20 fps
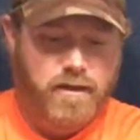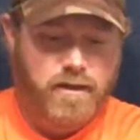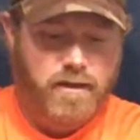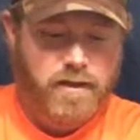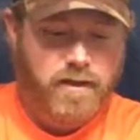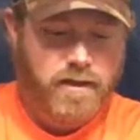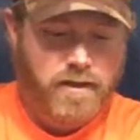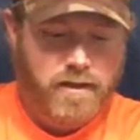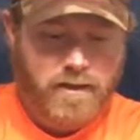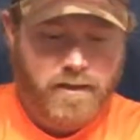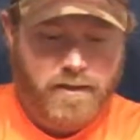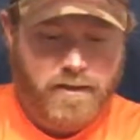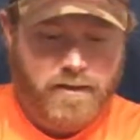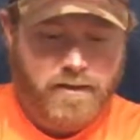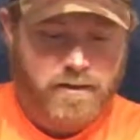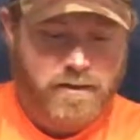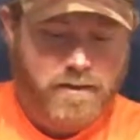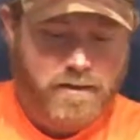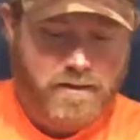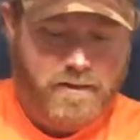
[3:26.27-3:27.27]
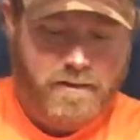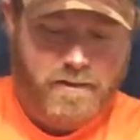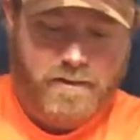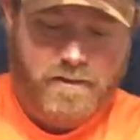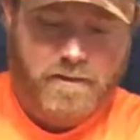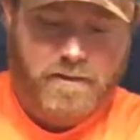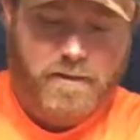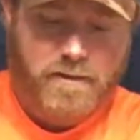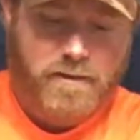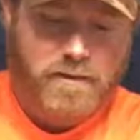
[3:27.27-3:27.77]

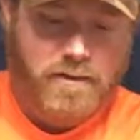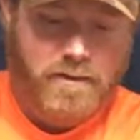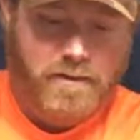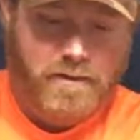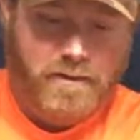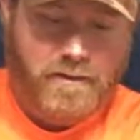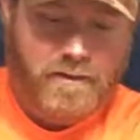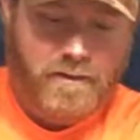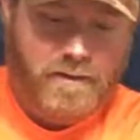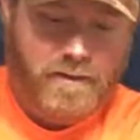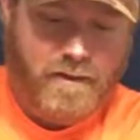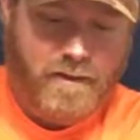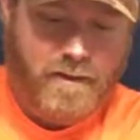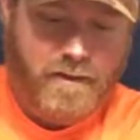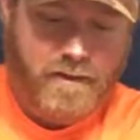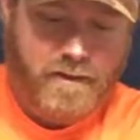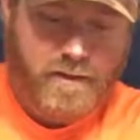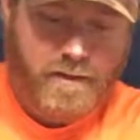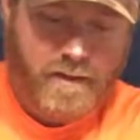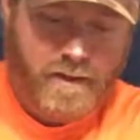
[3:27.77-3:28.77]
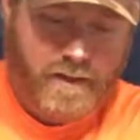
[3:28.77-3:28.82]
(silence)